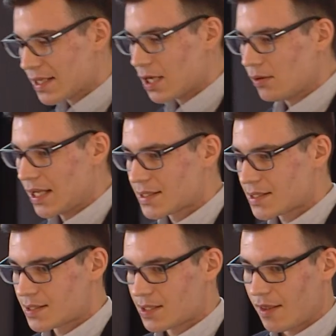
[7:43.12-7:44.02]
now
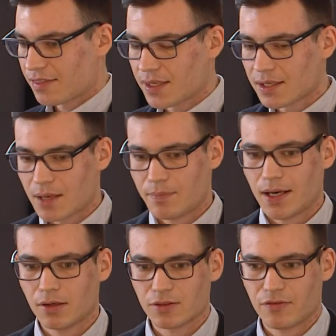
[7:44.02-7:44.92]
let's think
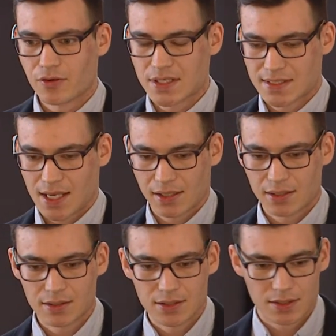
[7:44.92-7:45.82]
about for a
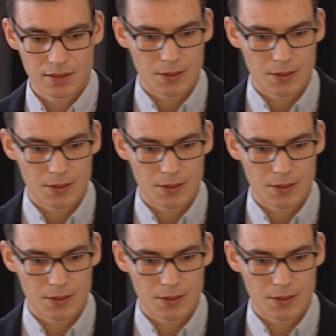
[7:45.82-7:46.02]
second